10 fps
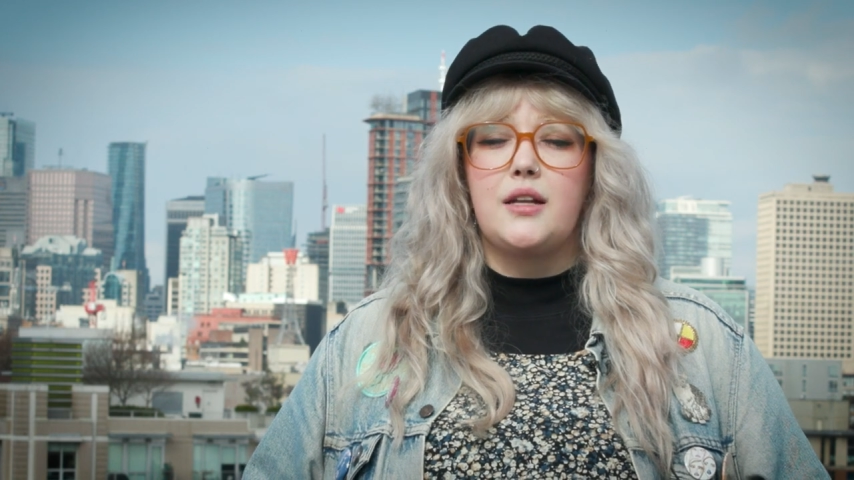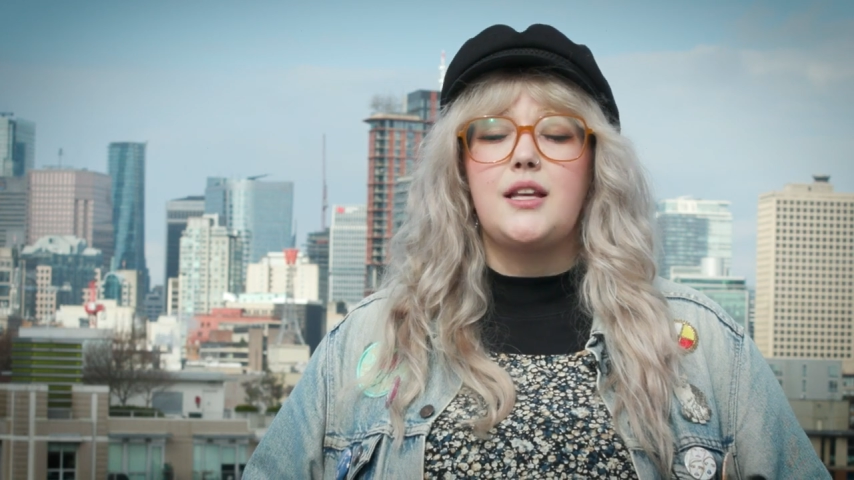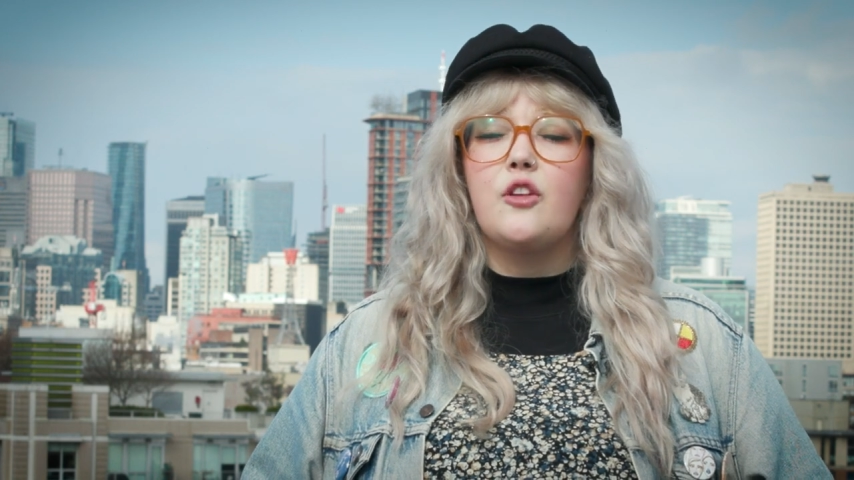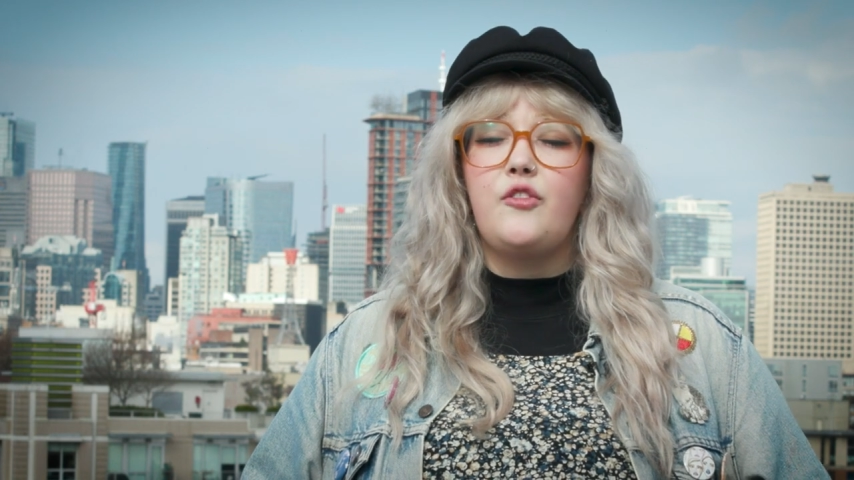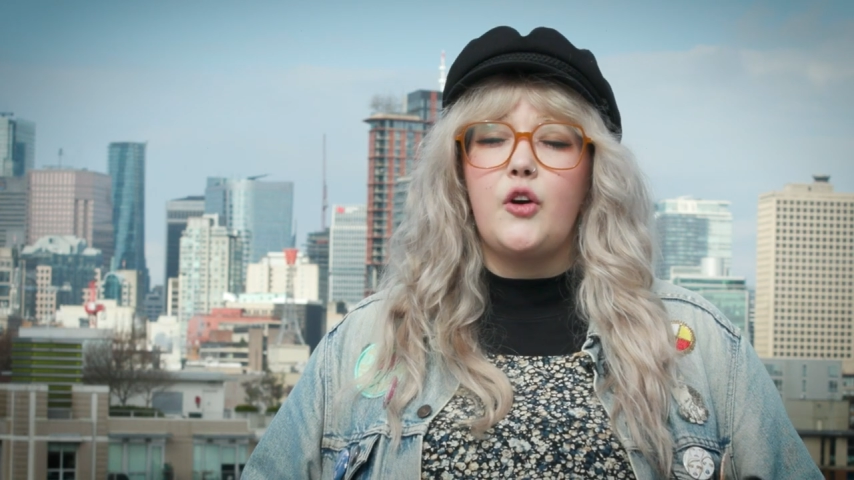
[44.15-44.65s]

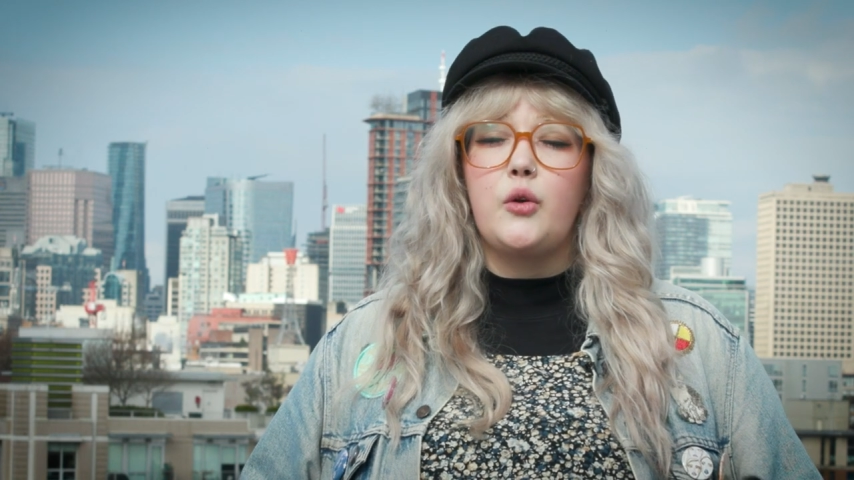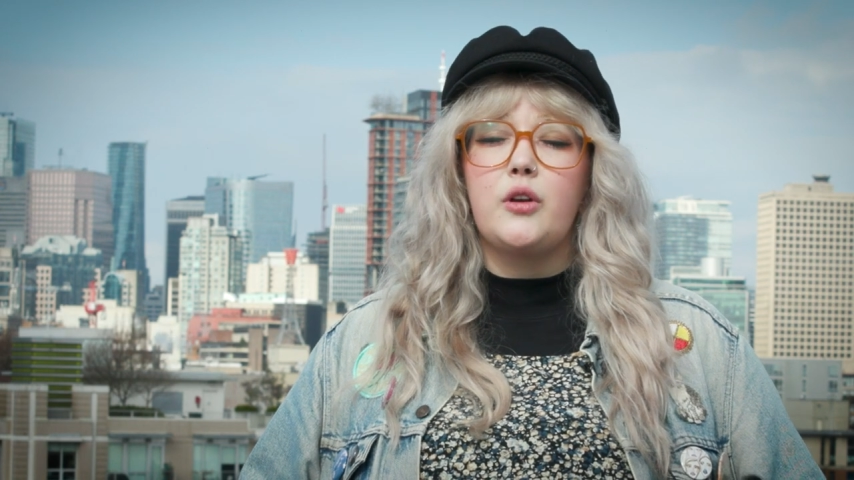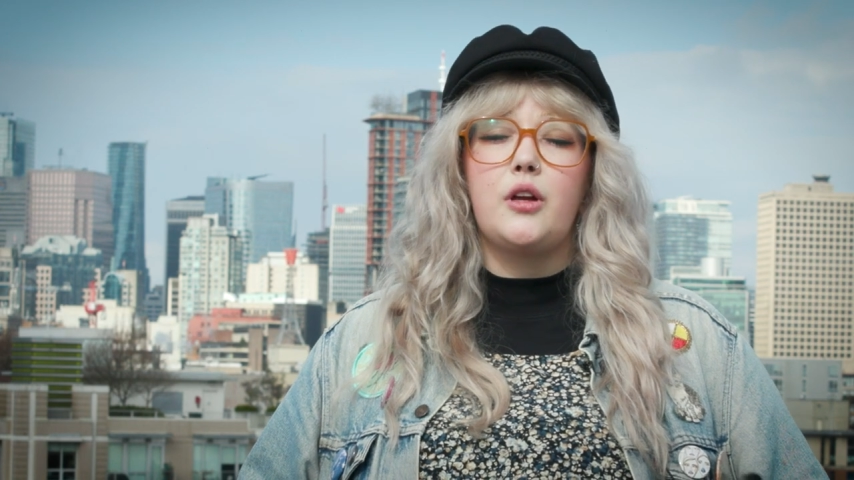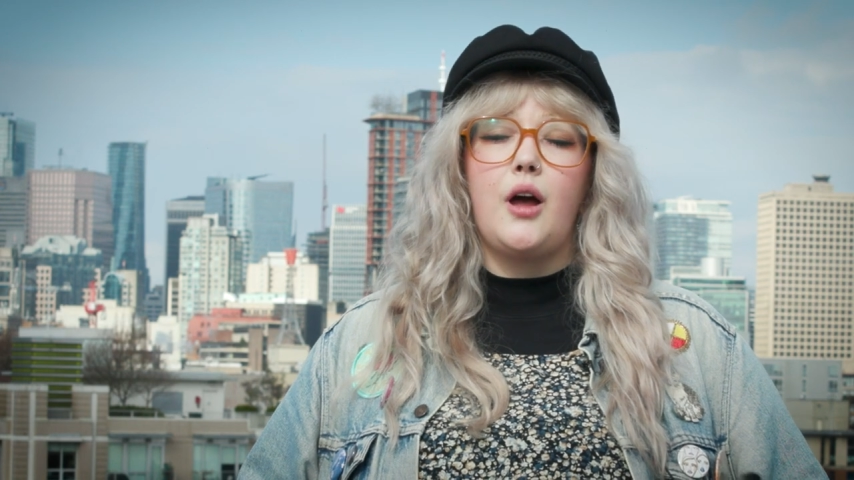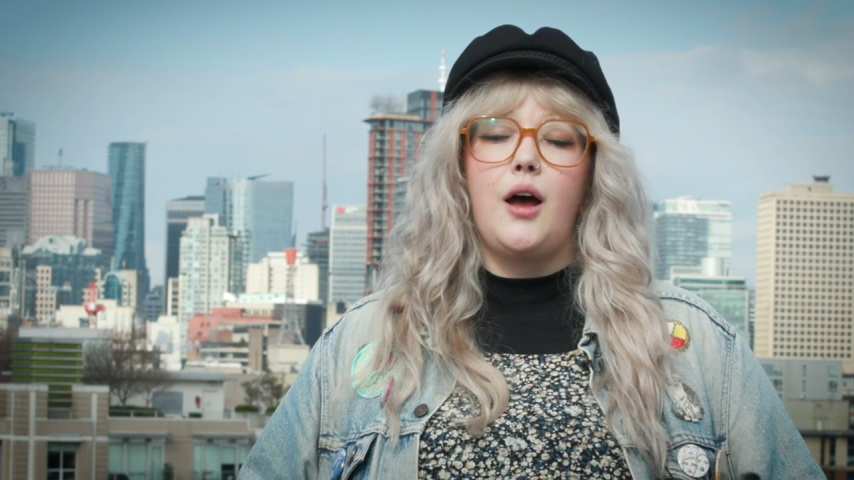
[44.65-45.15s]

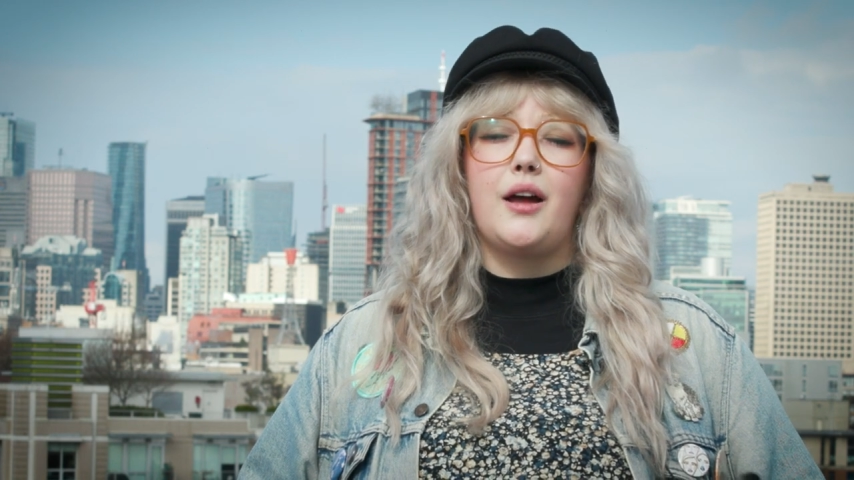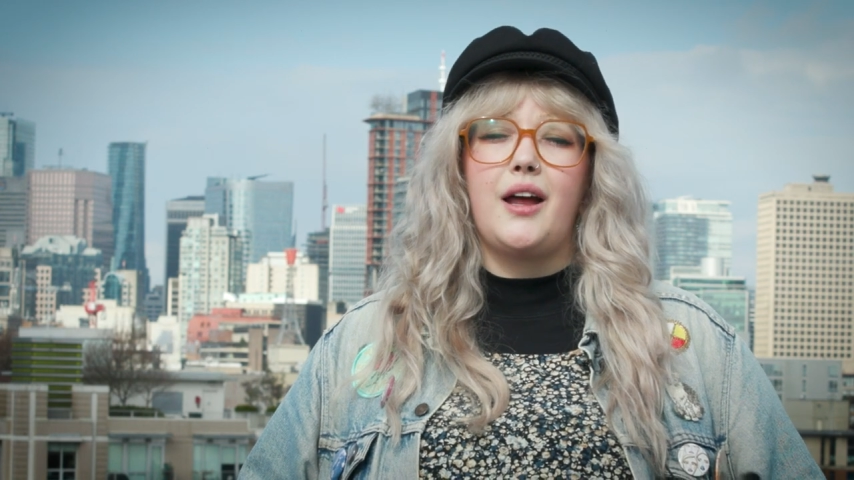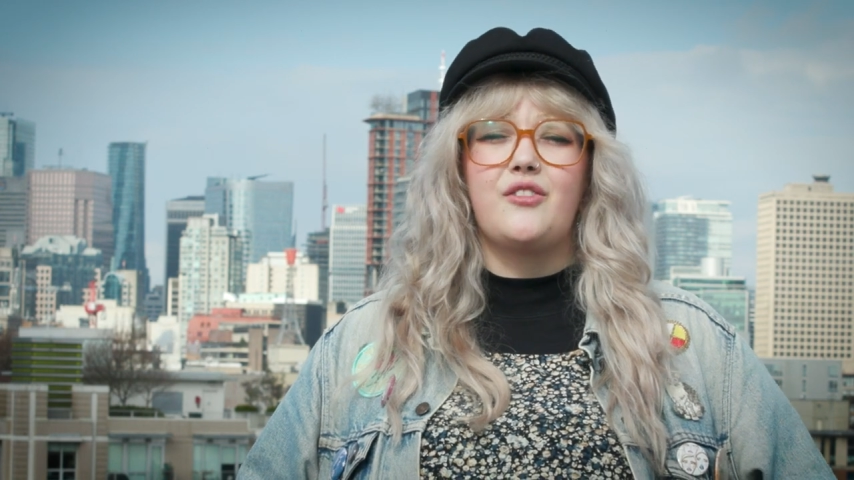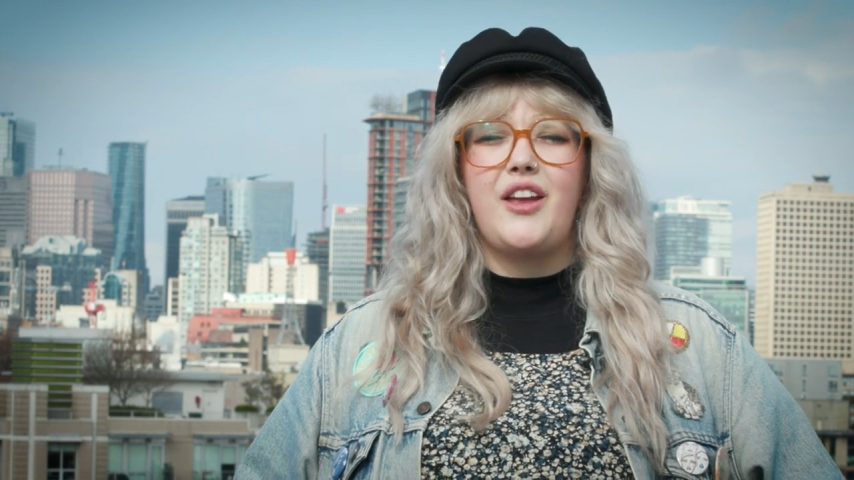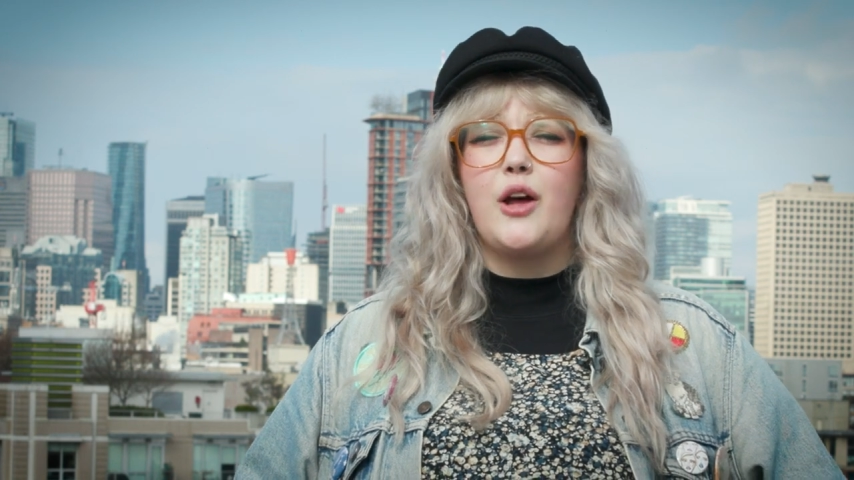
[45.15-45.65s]
telephone kind of